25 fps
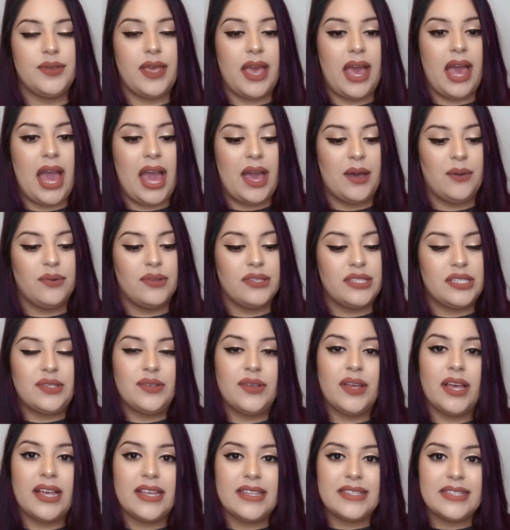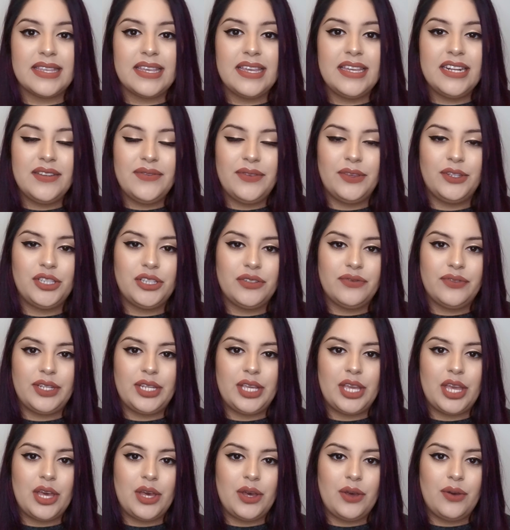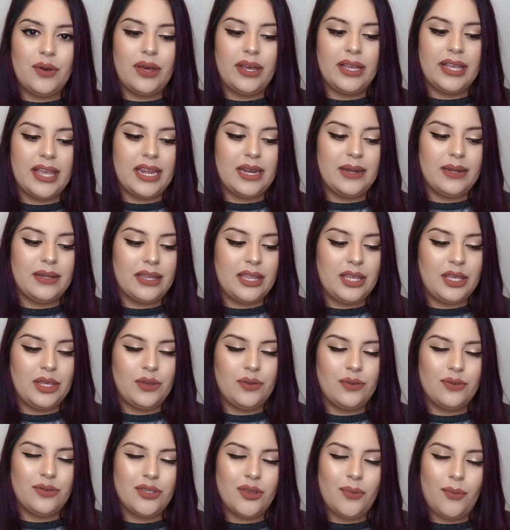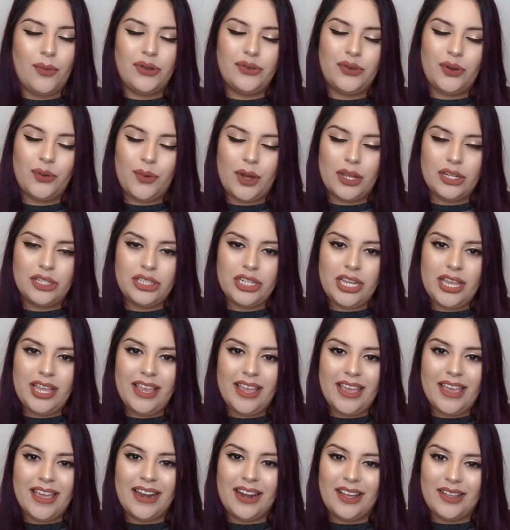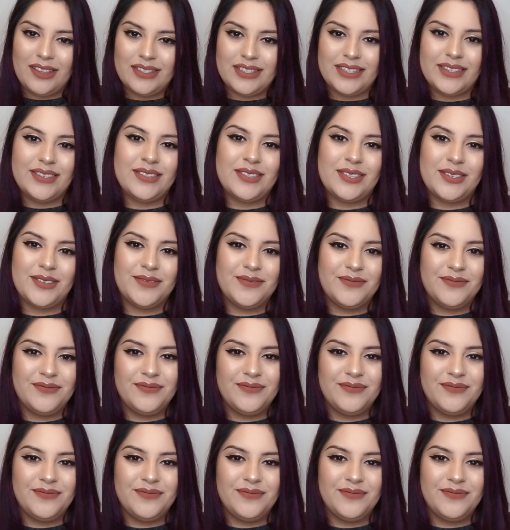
yeah, I will see you guys in a future video. Again, thank you so much for watching, and I'll see you soon.